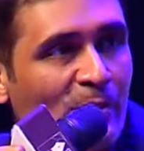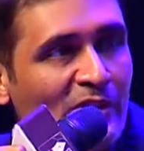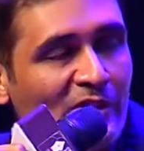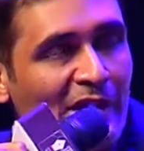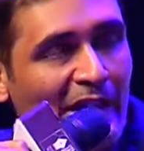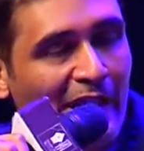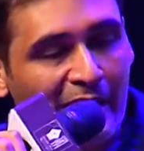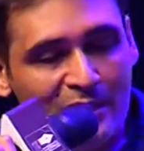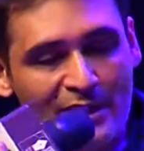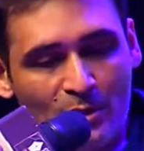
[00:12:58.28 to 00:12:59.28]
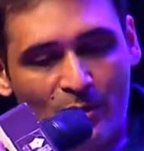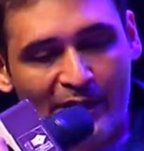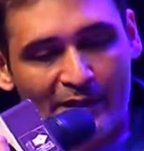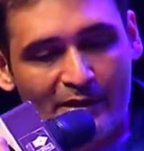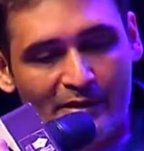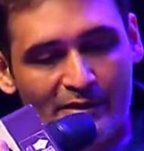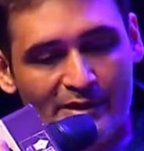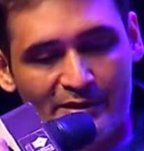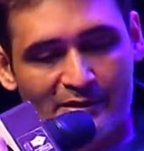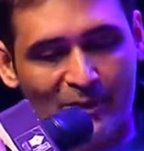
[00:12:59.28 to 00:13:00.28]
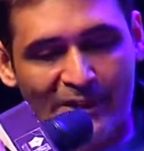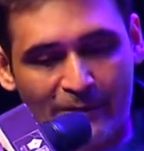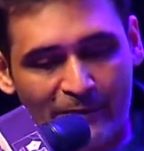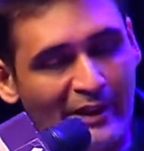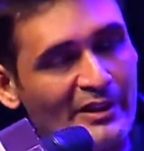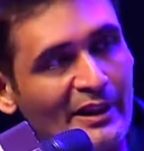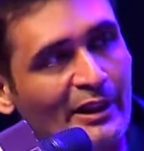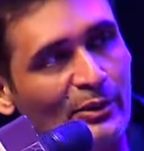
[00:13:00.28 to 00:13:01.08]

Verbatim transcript: which is actually quite it's quite refreshing